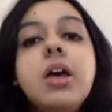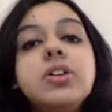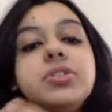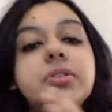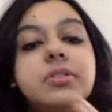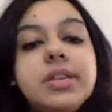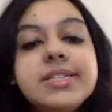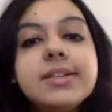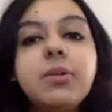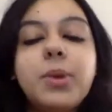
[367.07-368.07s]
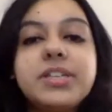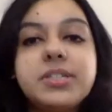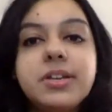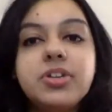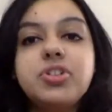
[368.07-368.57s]
So this
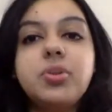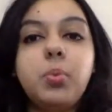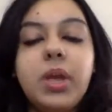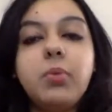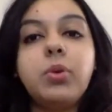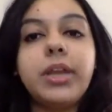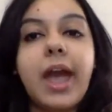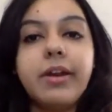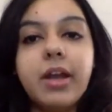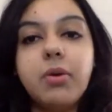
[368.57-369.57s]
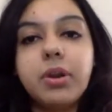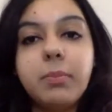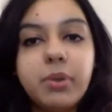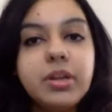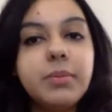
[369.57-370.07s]
investigation wing would carry out
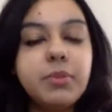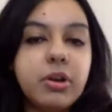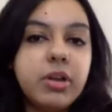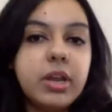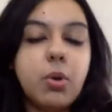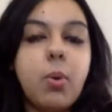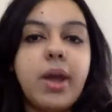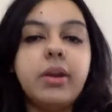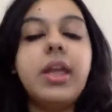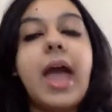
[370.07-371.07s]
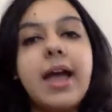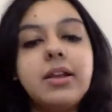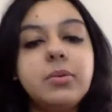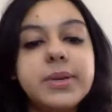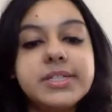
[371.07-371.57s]
a preliminary inquiry and
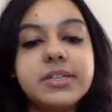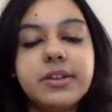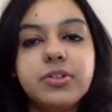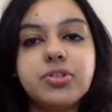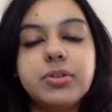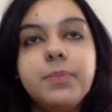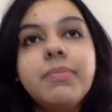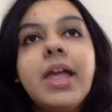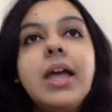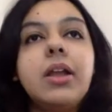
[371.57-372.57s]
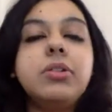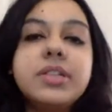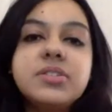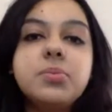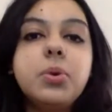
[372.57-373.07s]
investigation. Now,
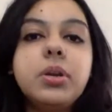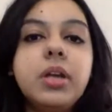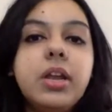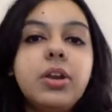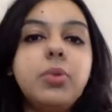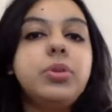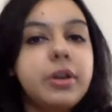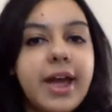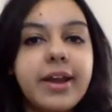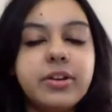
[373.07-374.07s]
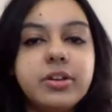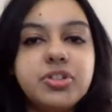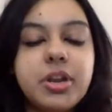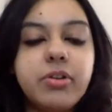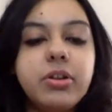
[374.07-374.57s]
this would include the Director
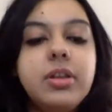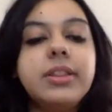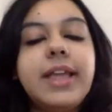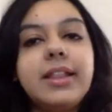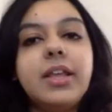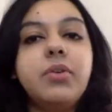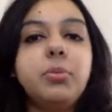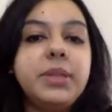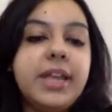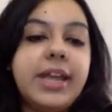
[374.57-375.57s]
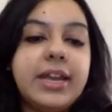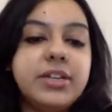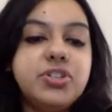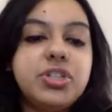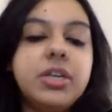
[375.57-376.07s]
General, then there would be the
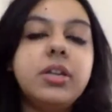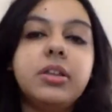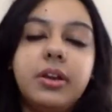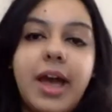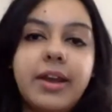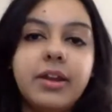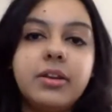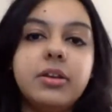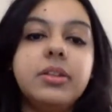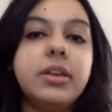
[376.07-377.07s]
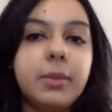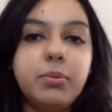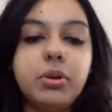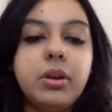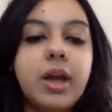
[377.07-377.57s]
ADG, the Director, the
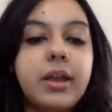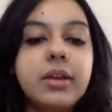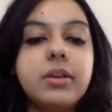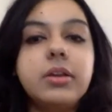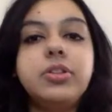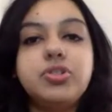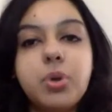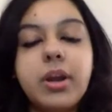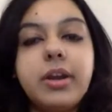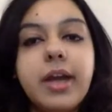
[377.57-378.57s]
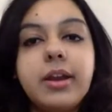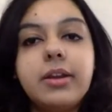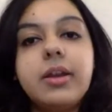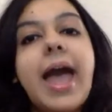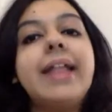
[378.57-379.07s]
Deputy Director, the Joint
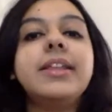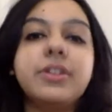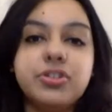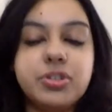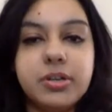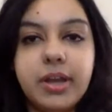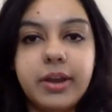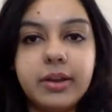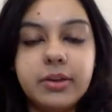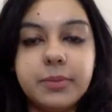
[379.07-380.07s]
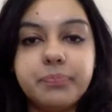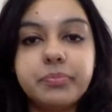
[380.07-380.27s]
Director, and the Additional Director.